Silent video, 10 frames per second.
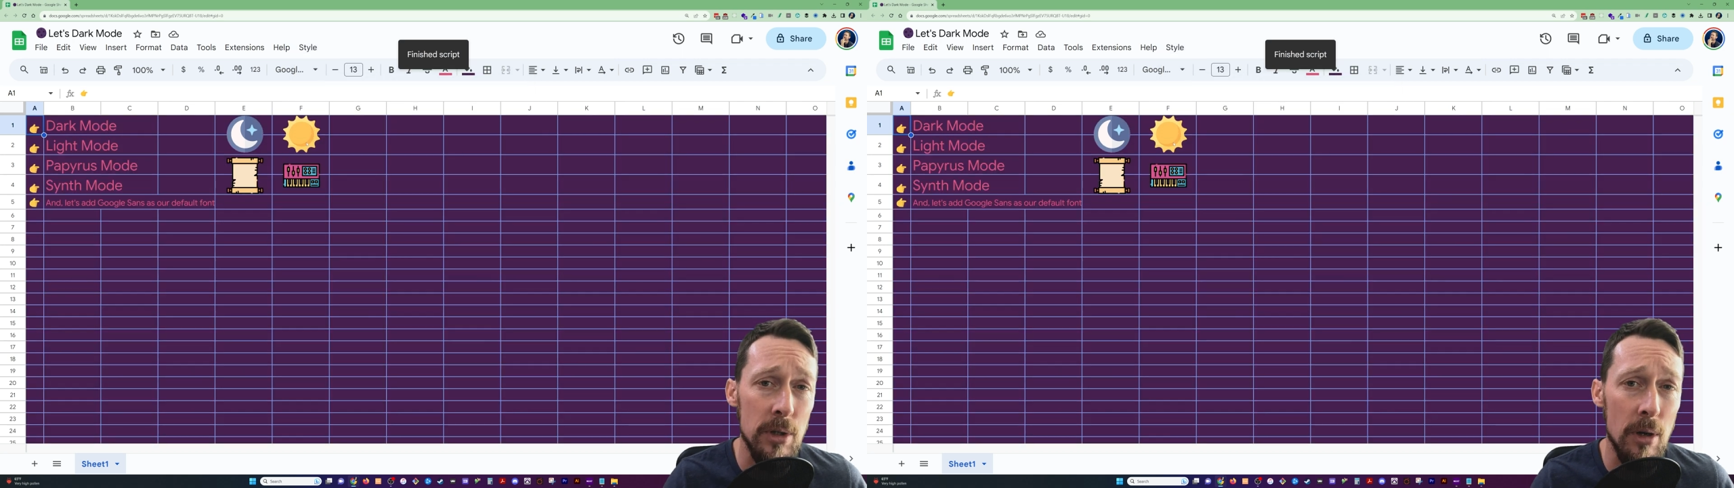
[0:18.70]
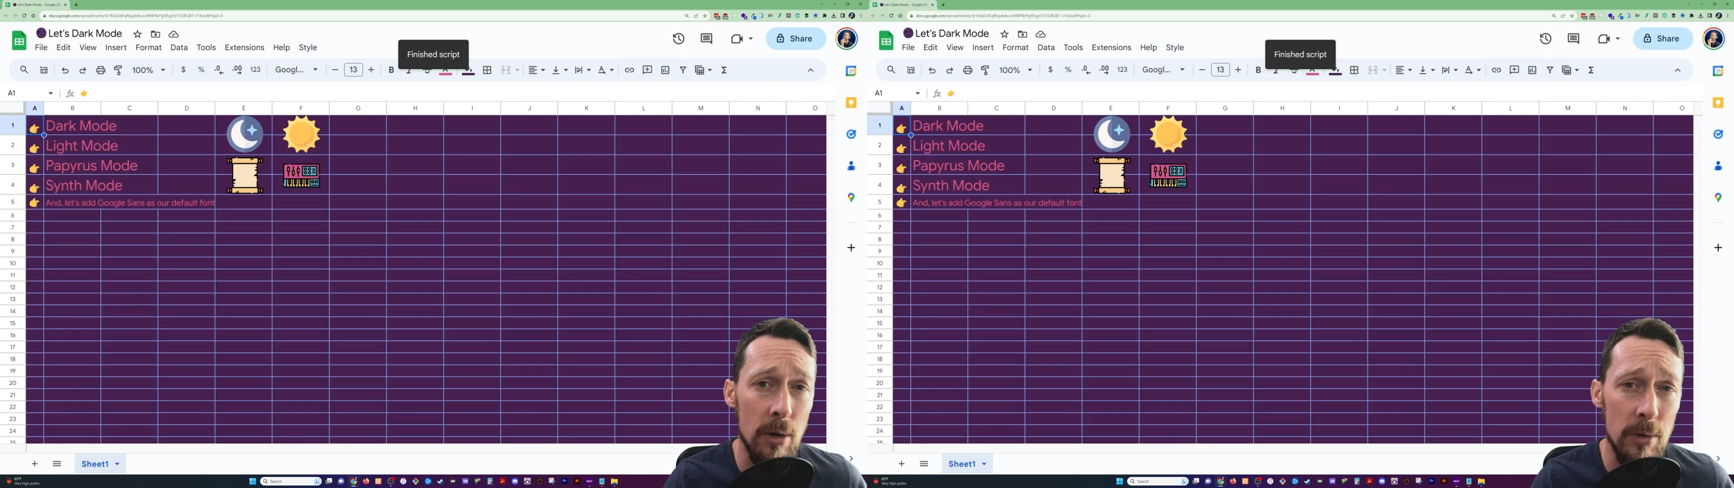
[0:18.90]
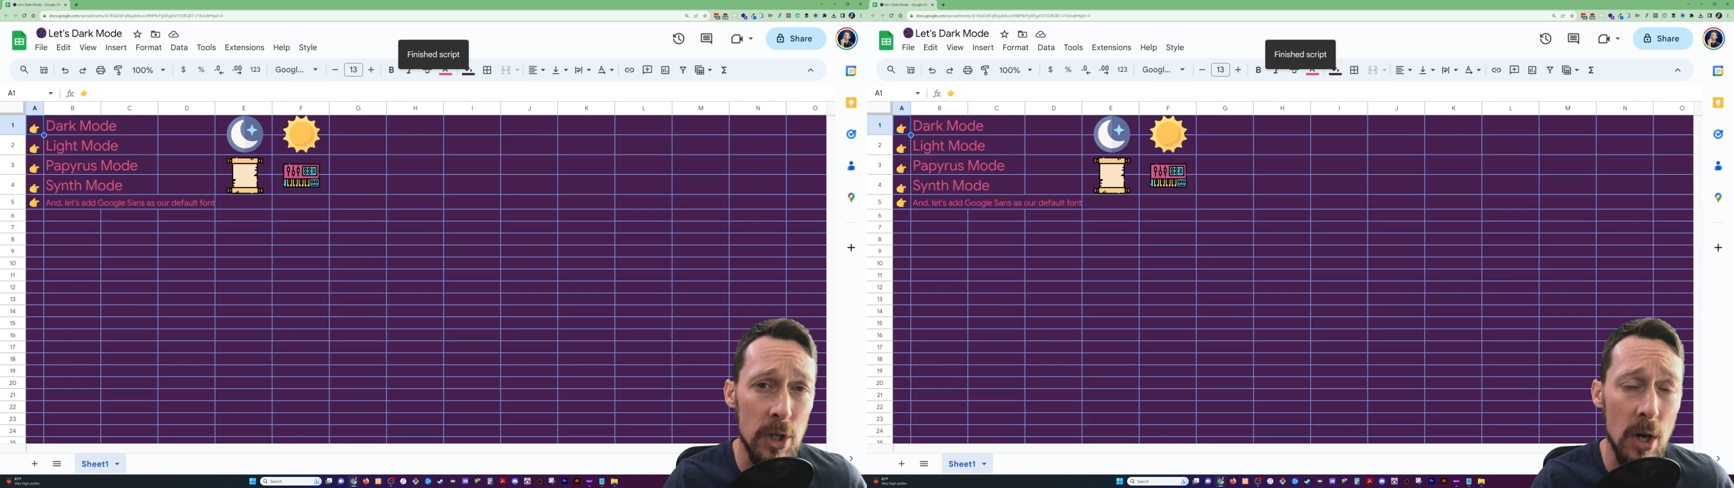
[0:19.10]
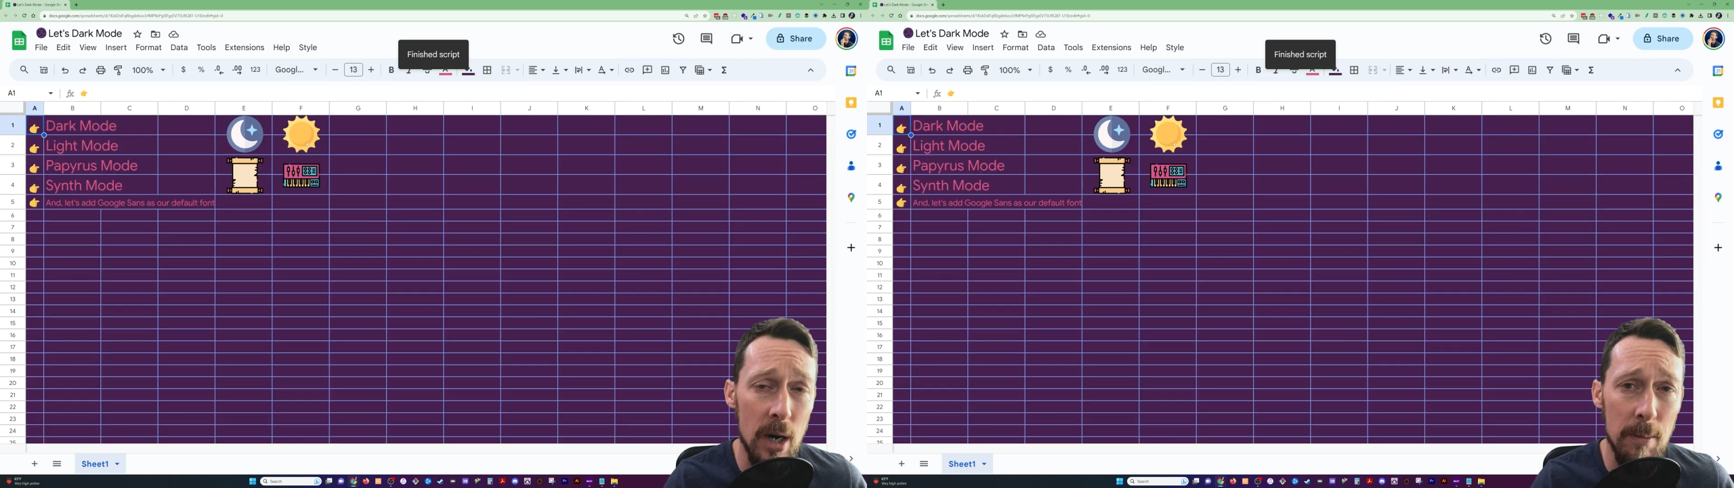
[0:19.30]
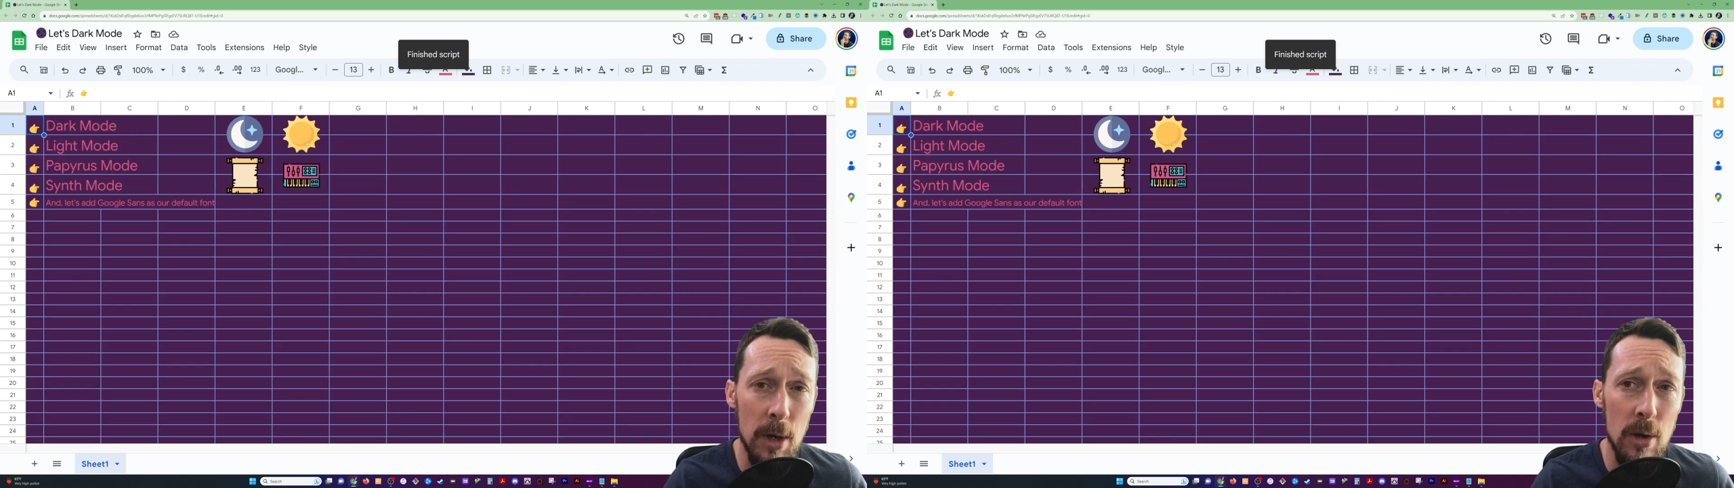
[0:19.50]
your own
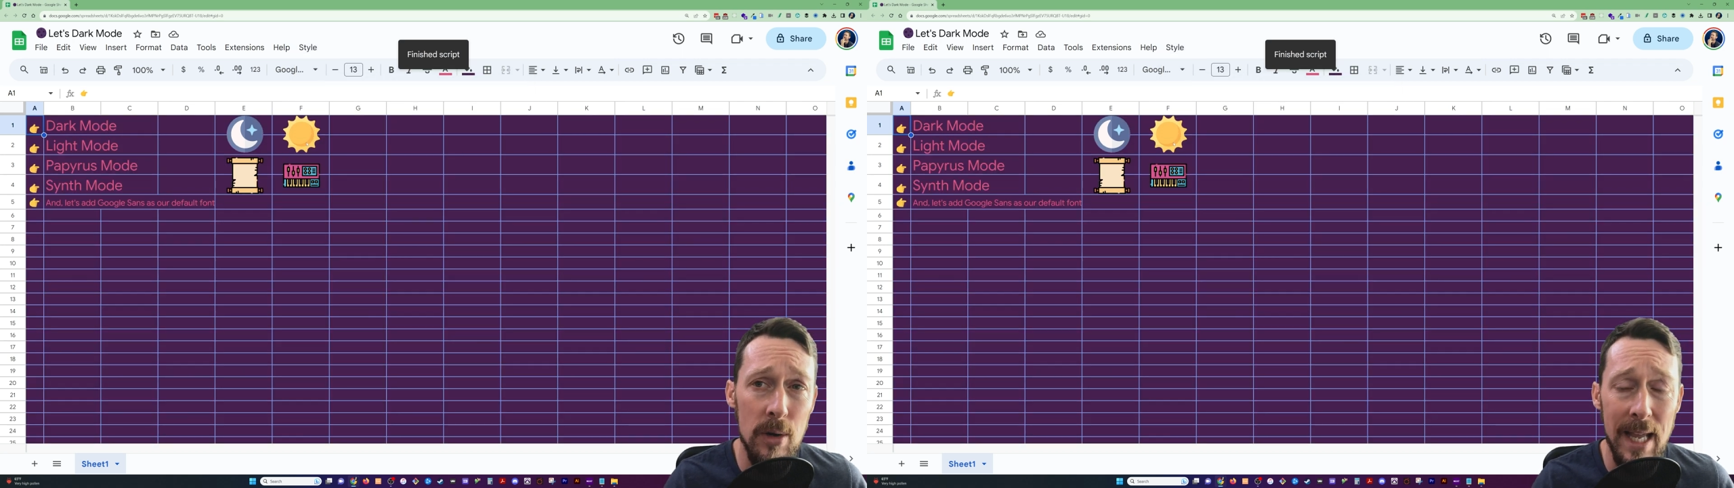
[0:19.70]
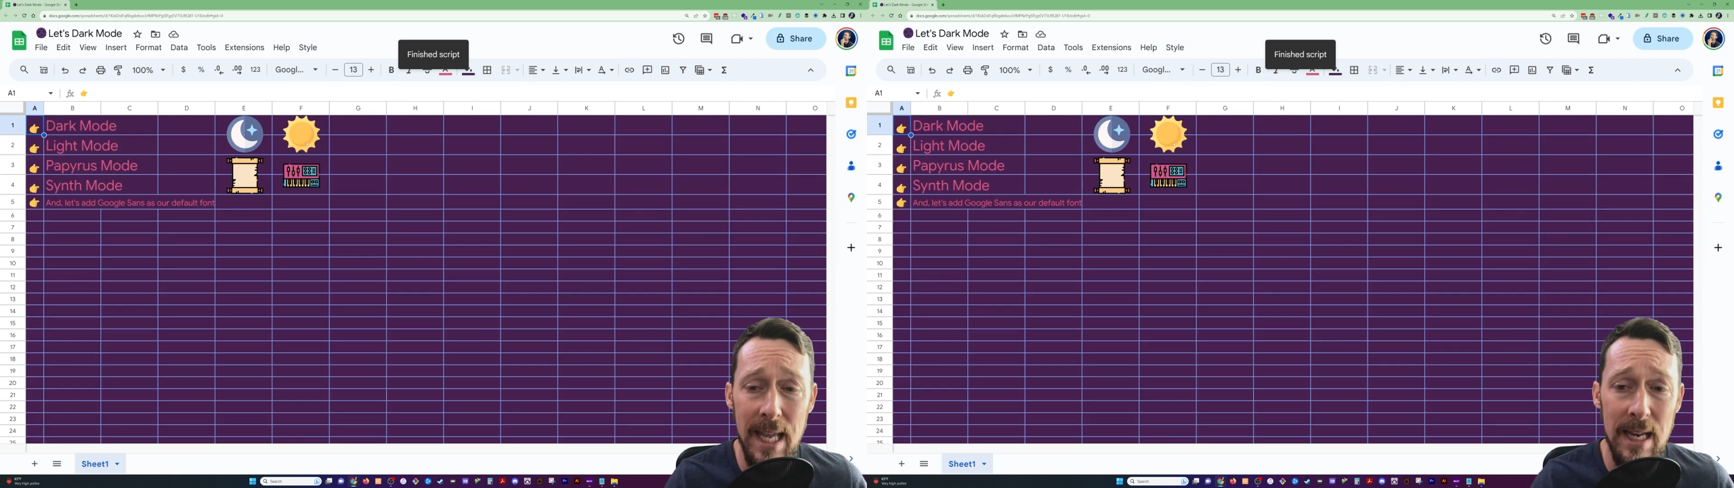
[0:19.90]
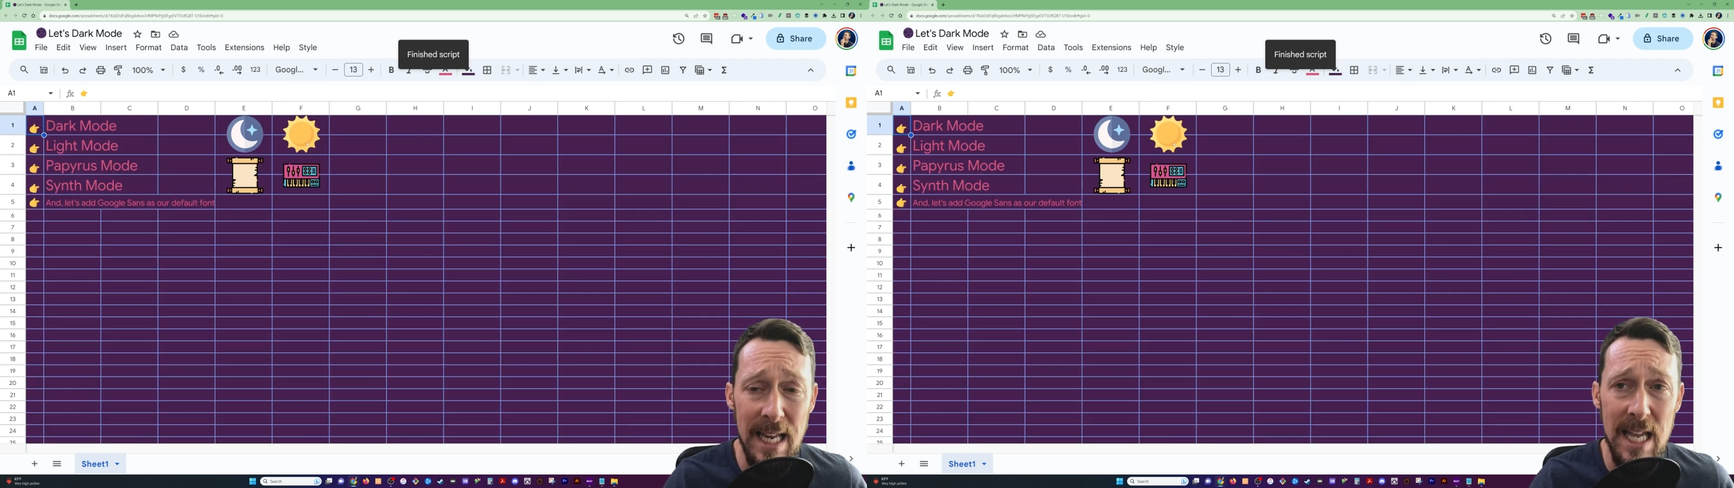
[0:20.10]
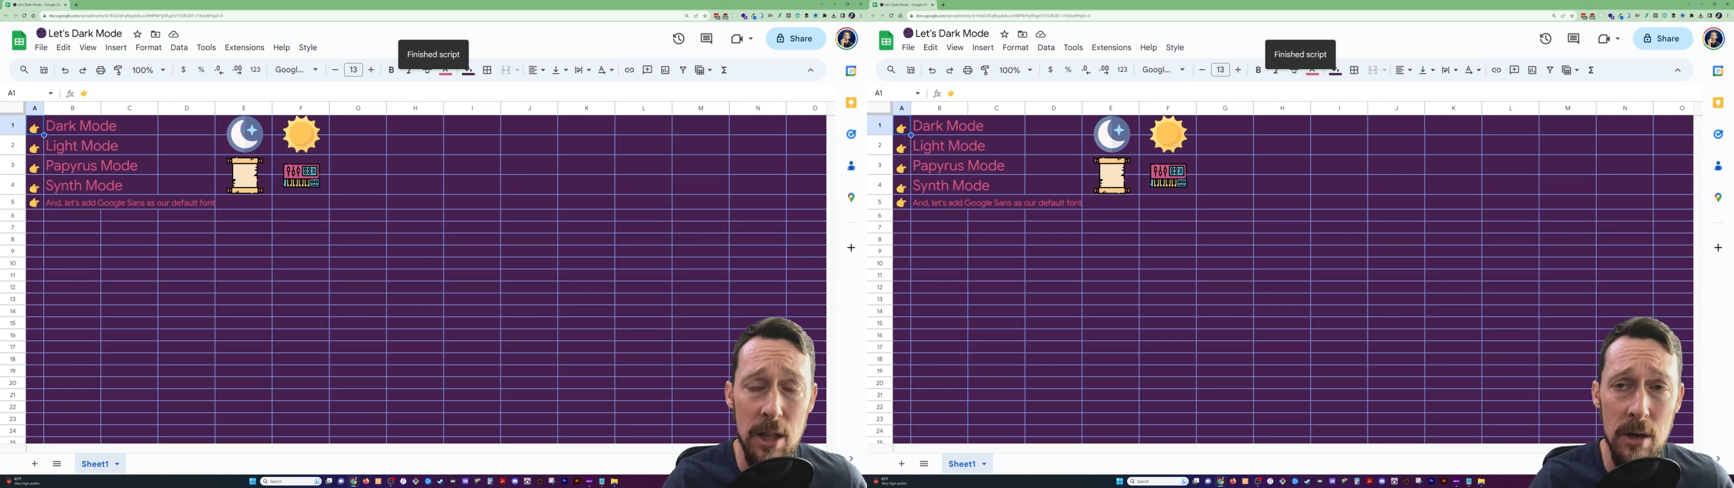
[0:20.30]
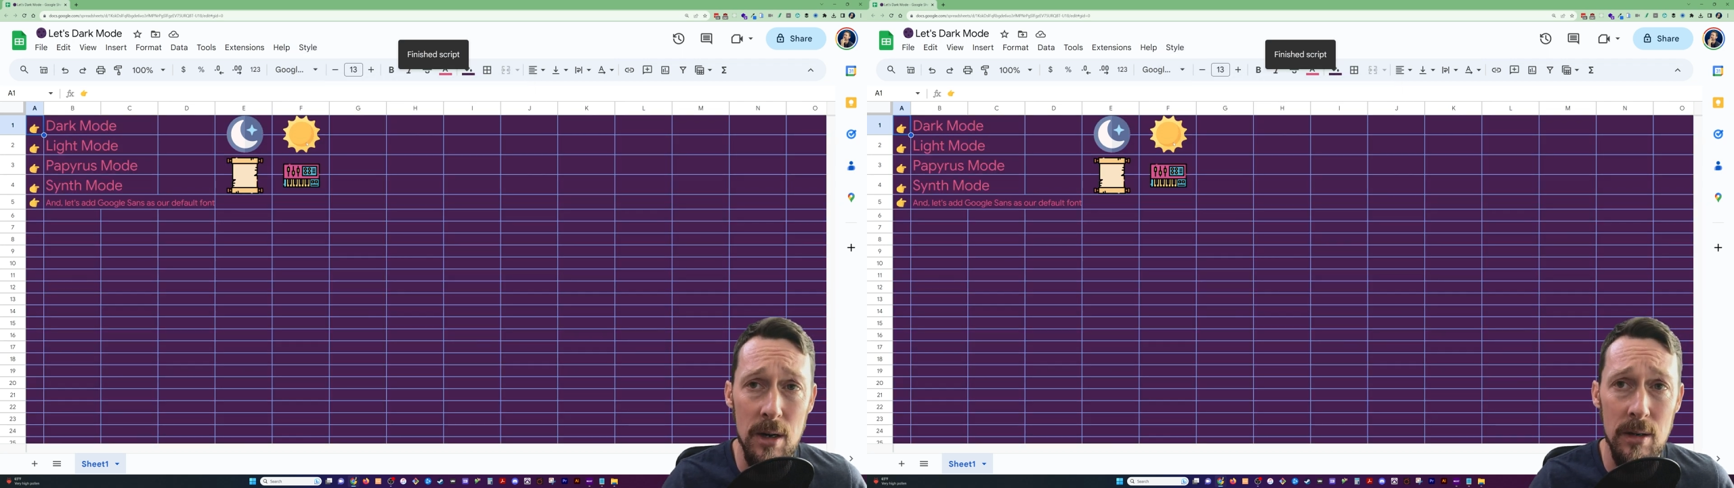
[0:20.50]
dark mode and any
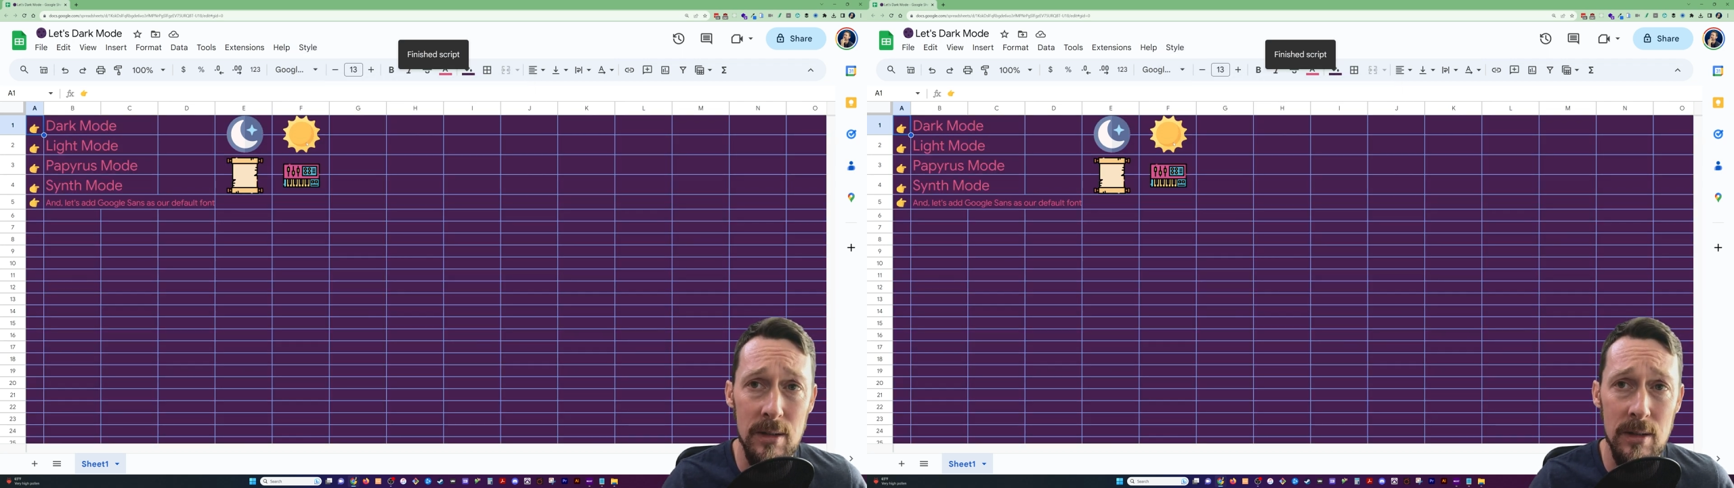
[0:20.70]
other